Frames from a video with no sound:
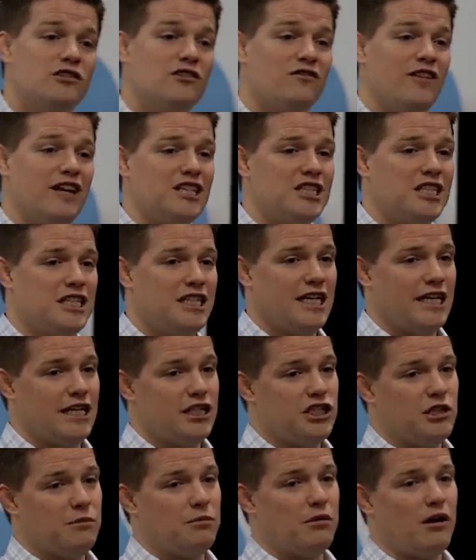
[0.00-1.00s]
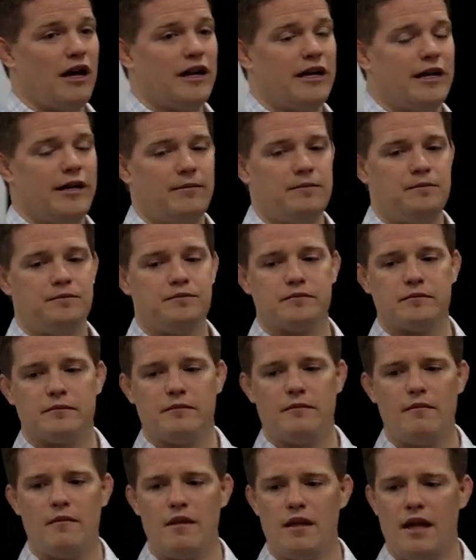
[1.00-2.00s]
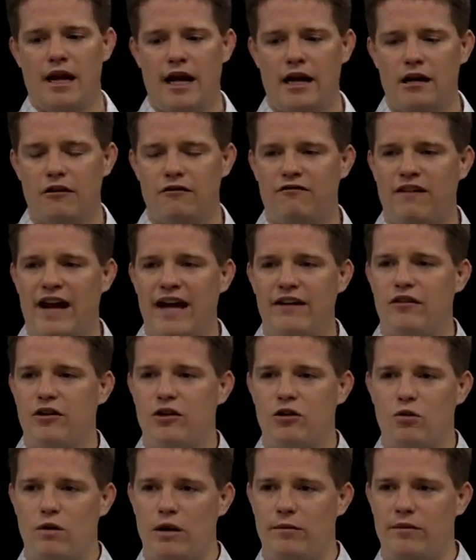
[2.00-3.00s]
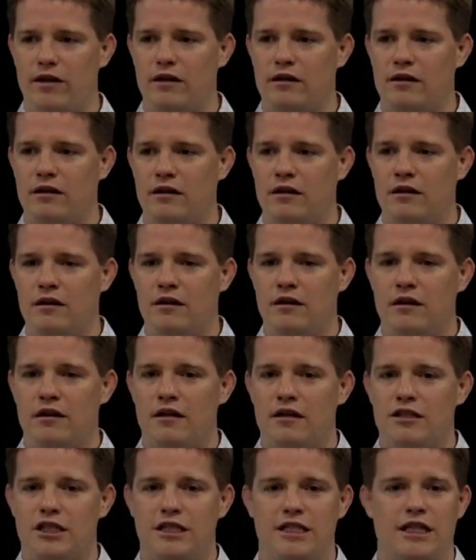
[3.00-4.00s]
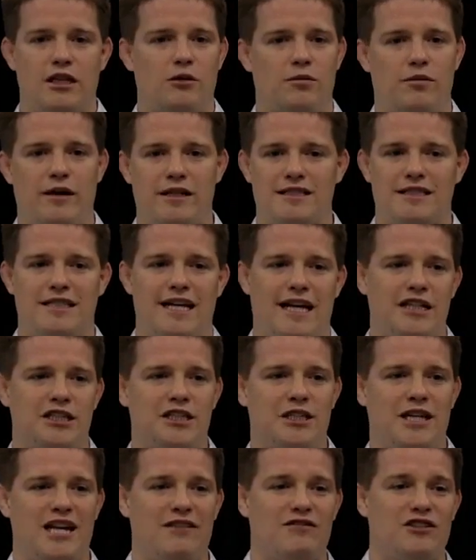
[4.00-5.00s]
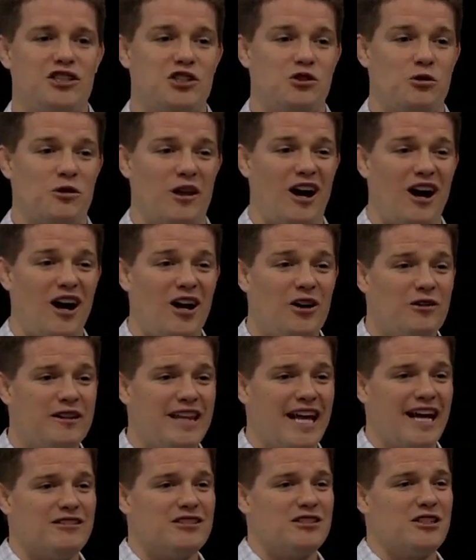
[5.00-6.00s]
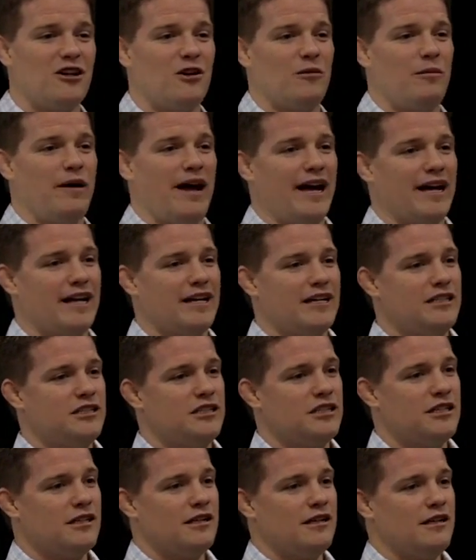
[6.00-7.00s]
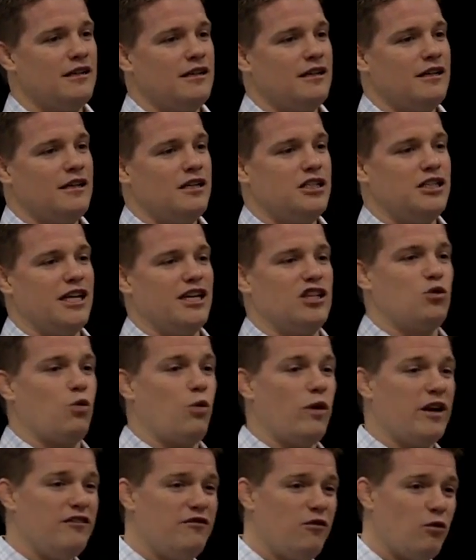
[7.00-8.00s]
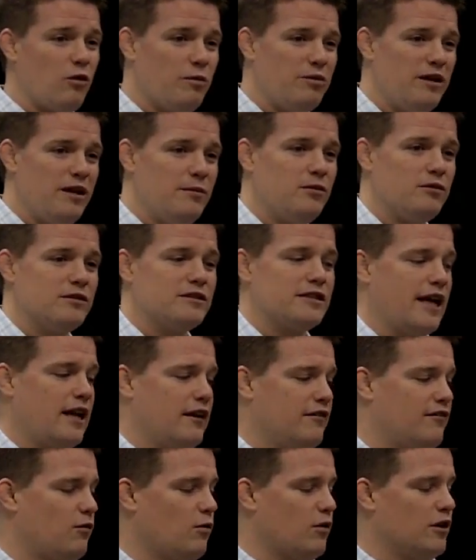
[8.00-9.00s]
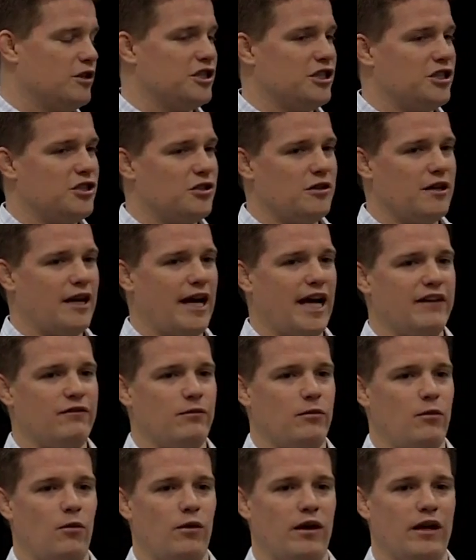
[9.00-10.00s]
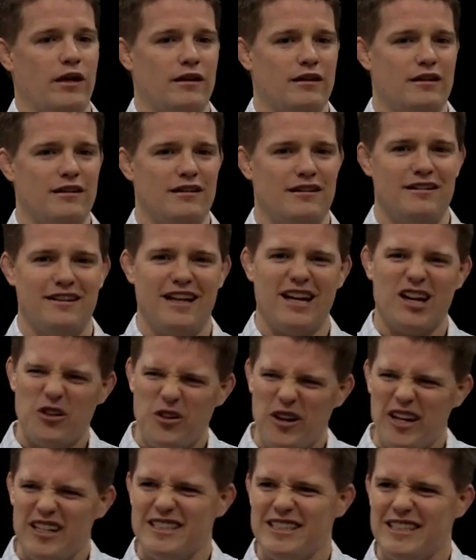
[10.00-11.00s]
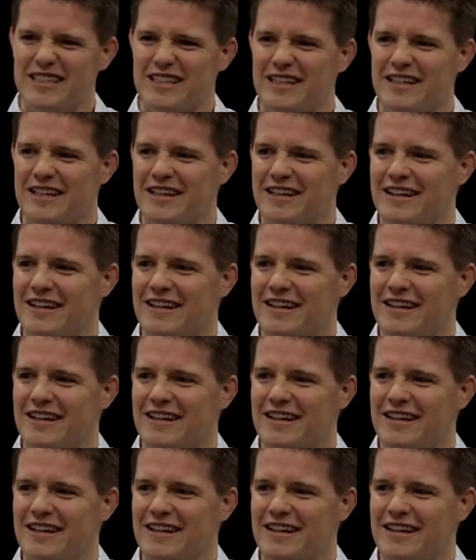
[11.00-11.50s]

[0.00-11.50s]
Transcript: first event she did, she brought in, 500 women. She did her presentation. Then she sold a $100,000 package. She had 24 people sign up for it. She turned 9 of them away. Is that crazy?